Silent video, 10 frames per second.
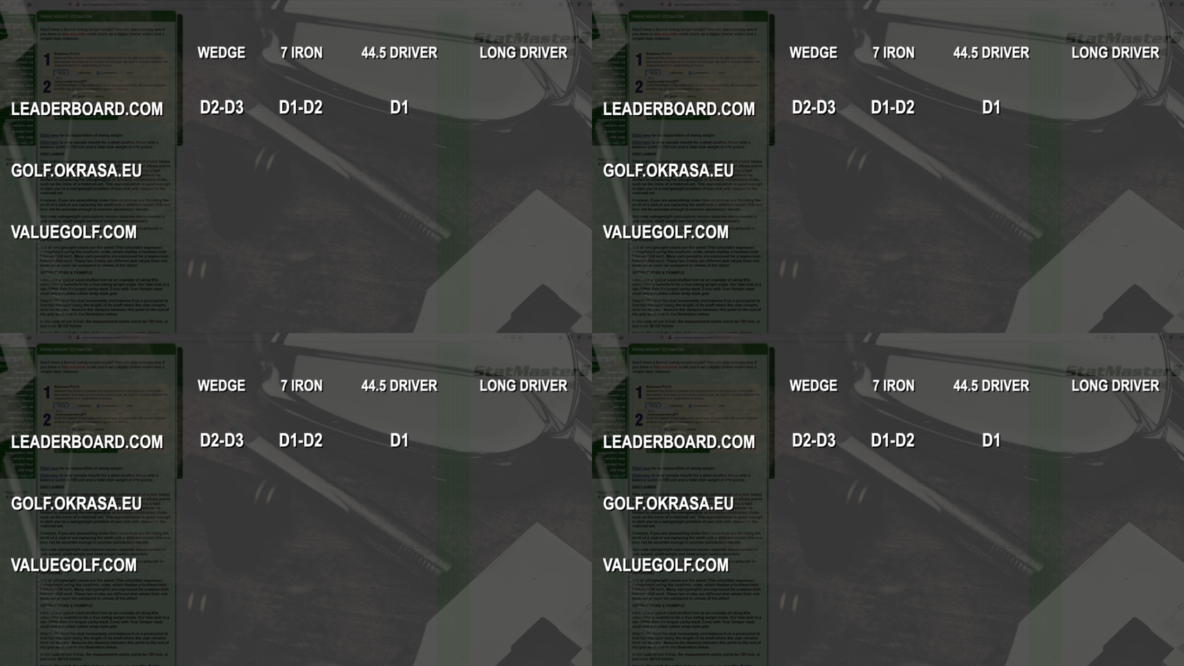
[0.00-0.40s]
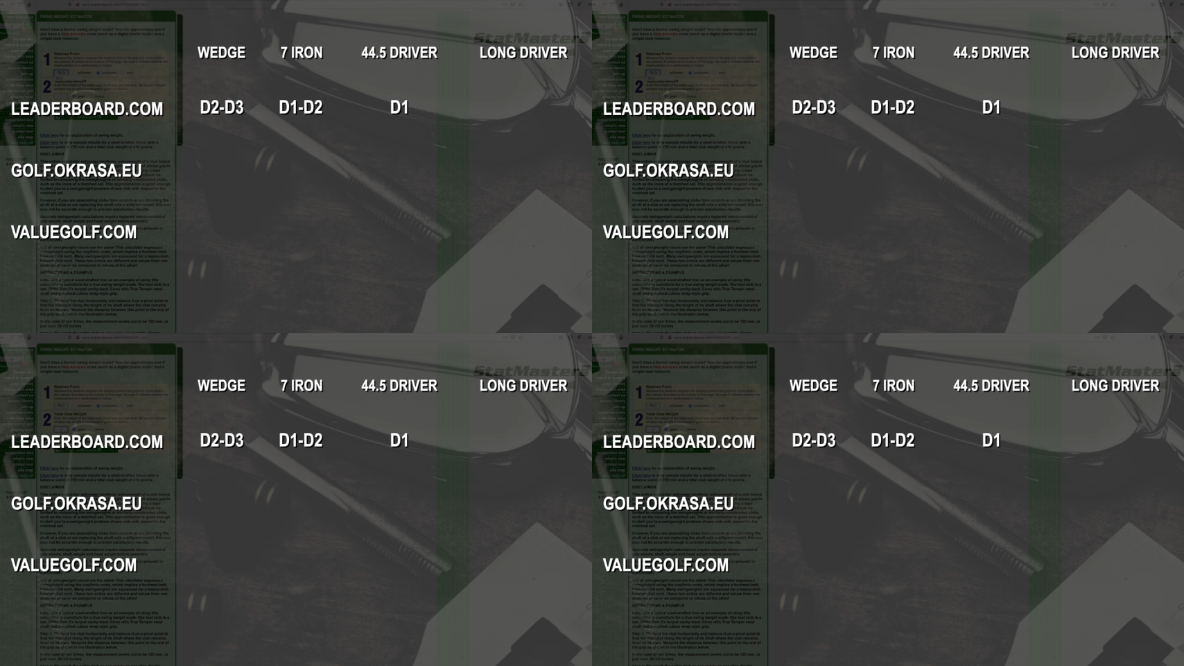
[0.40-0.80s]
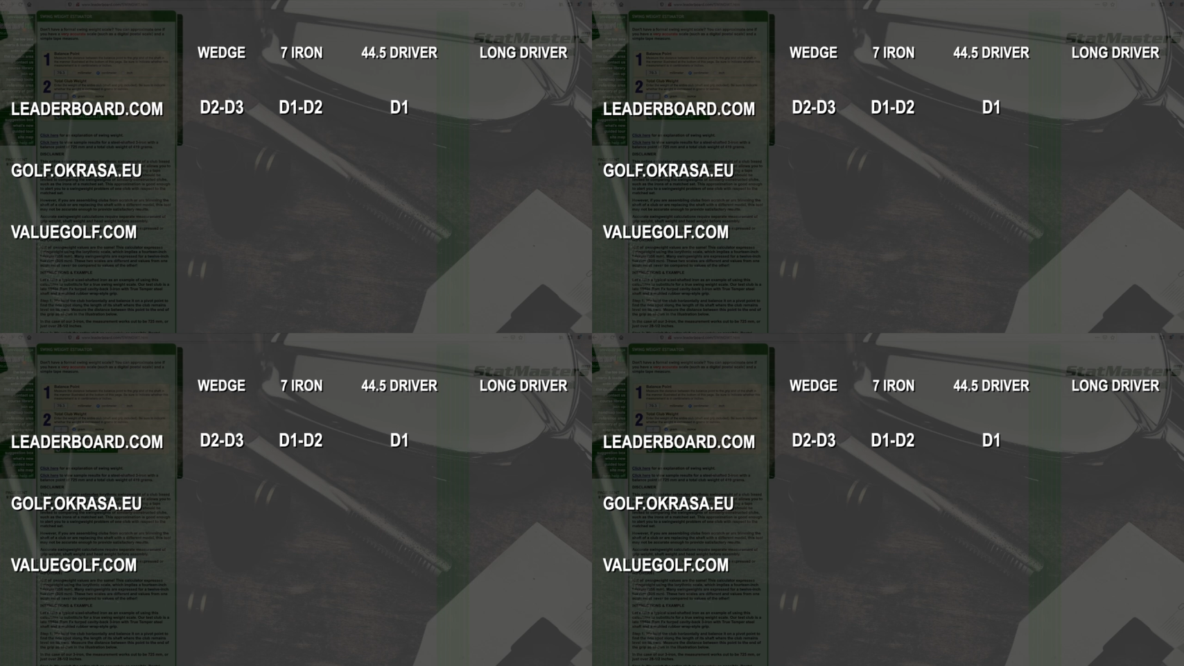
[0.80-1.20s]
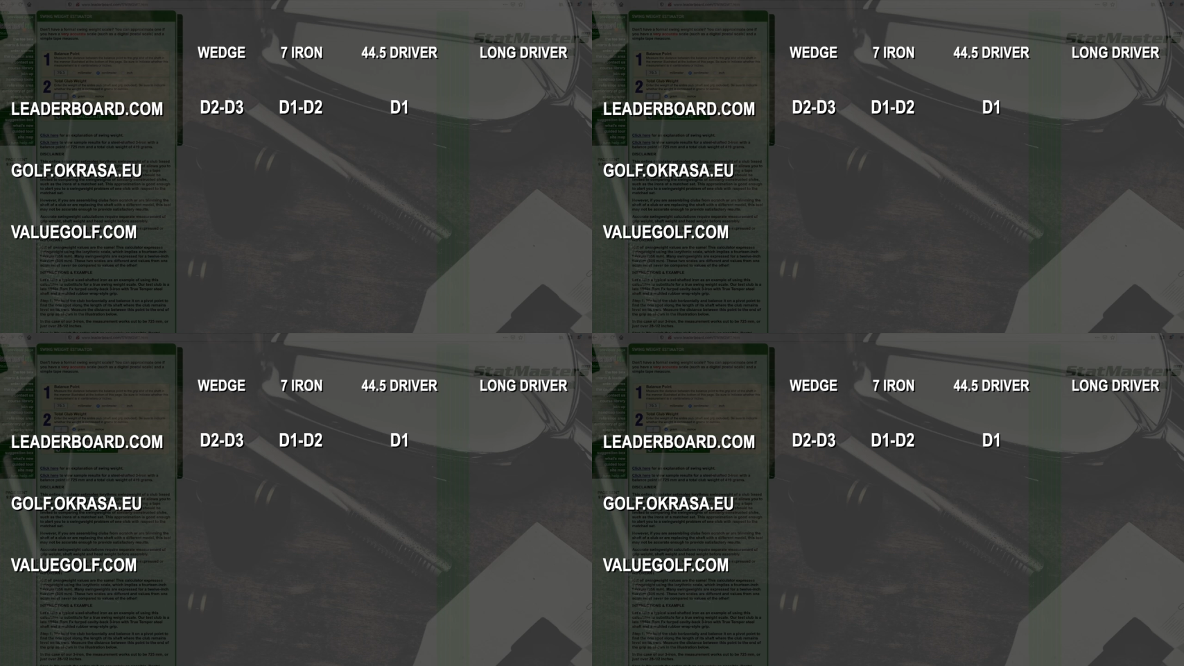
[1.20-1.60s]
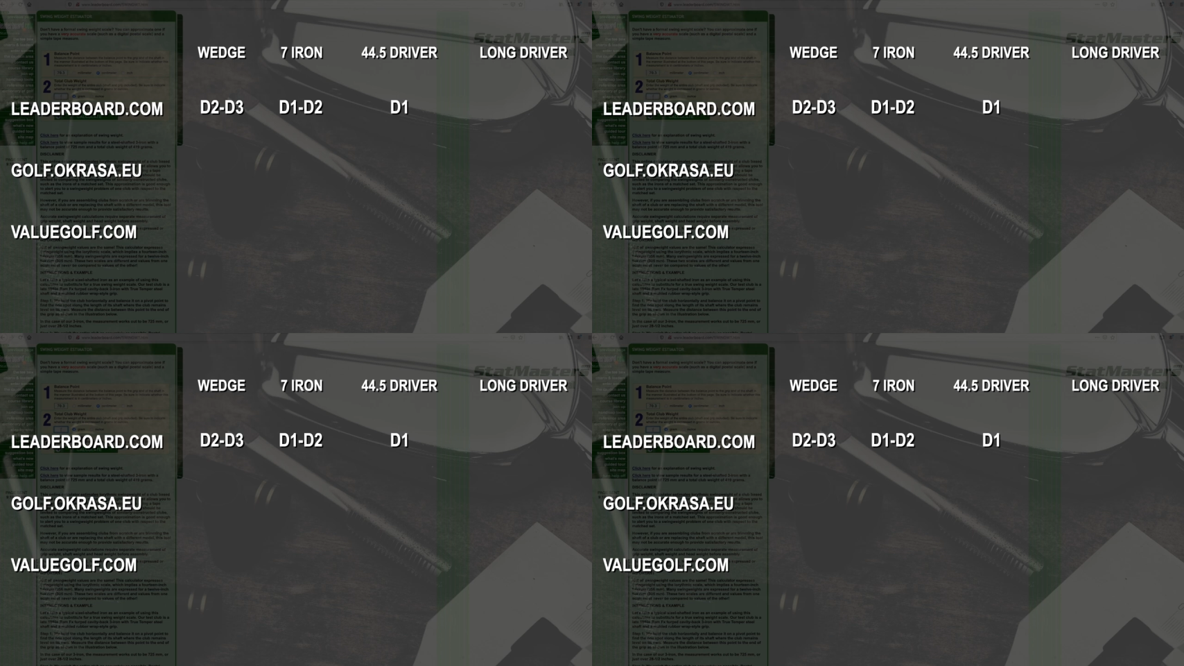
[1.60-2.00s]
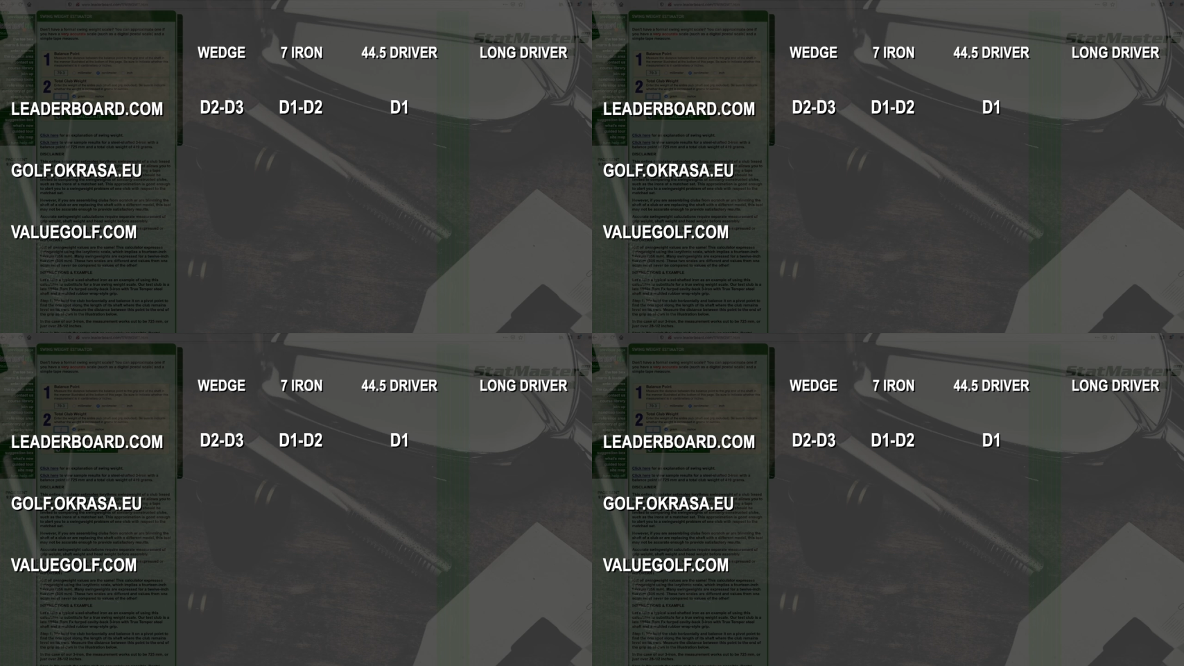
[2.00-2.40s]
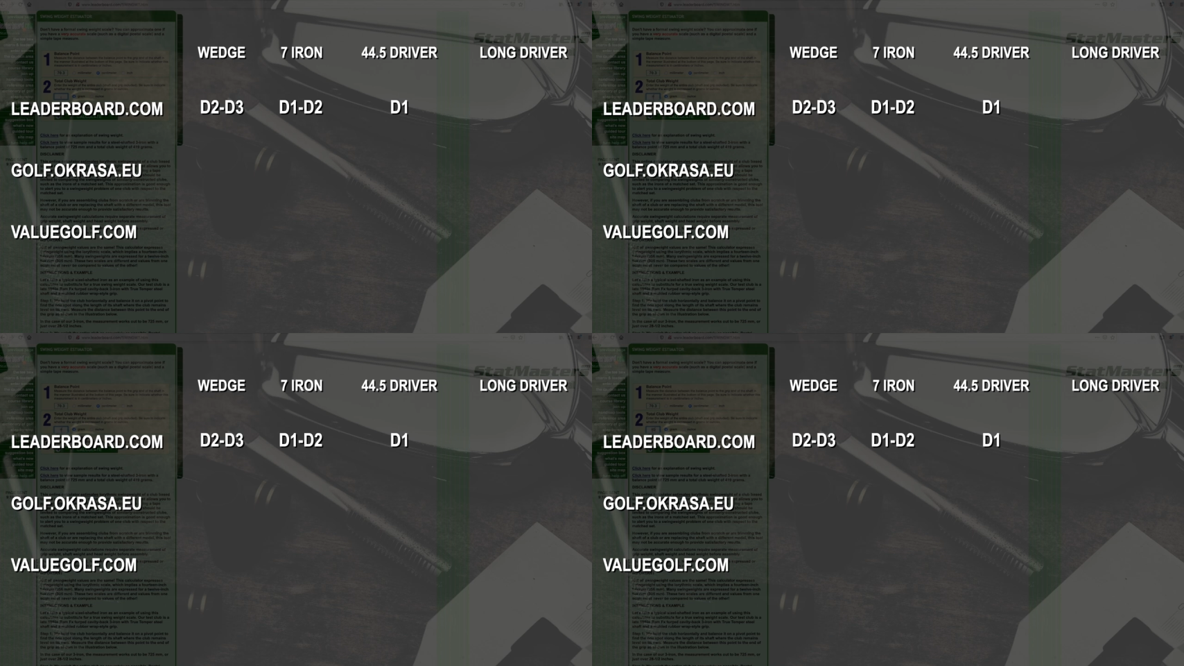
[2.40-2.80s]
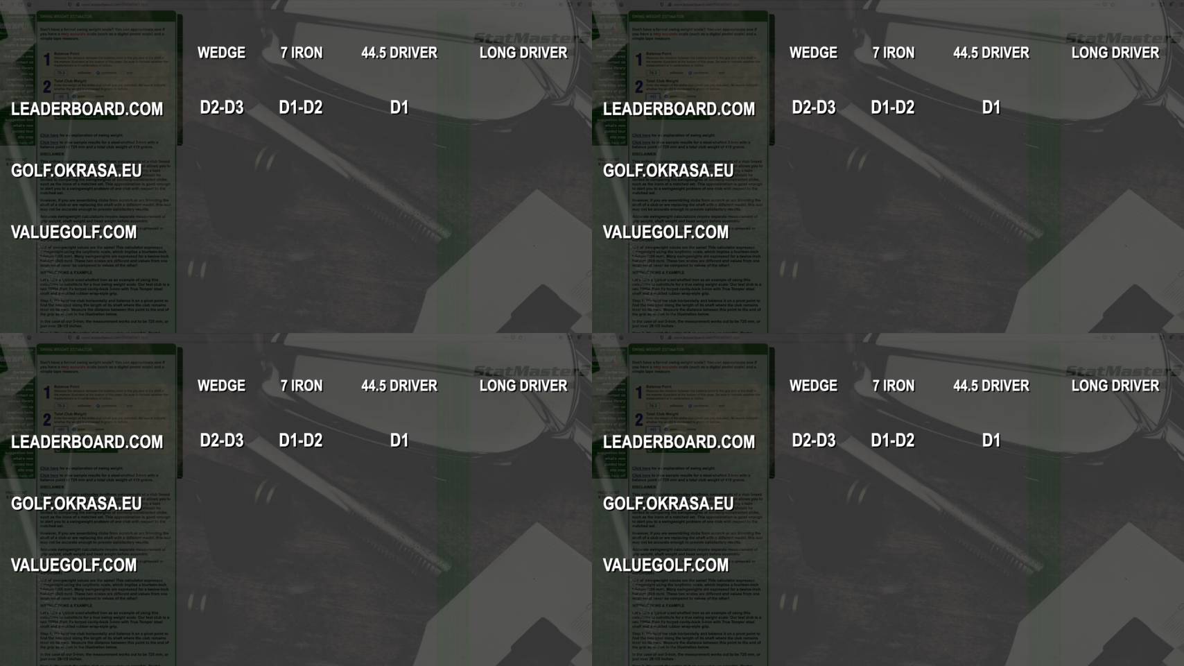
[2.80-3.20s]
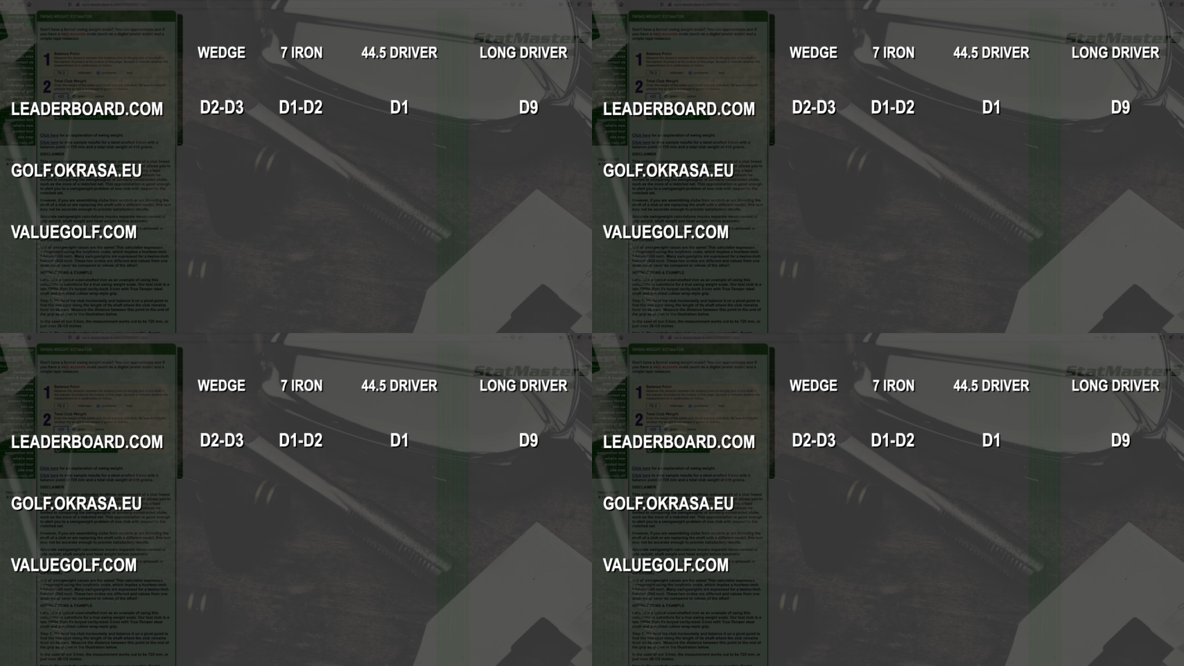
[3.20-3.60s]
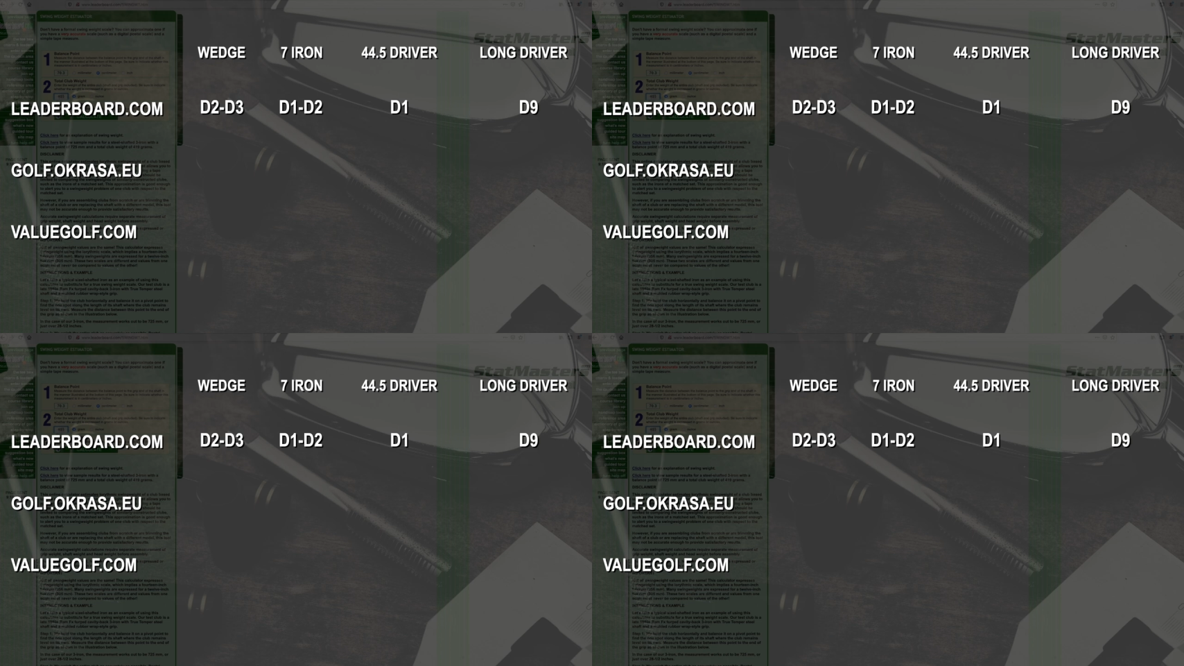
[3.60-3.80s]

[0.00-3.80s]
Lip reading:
[unreadable: no face in view]